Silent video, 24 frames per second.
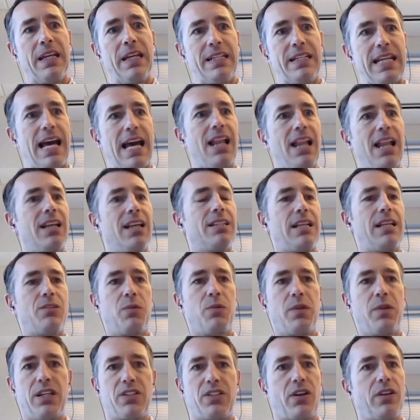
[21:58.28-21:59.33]
in Dallas,
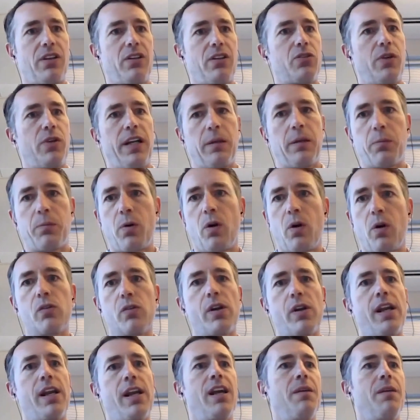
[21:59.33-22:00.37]
that's when they started the training
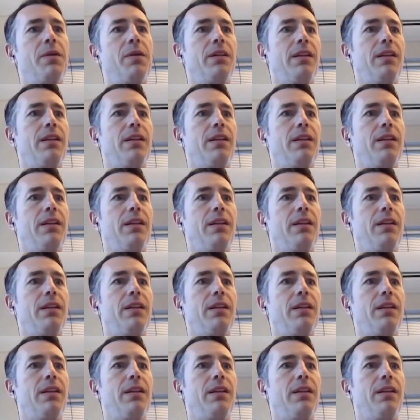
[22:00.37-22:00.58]
program,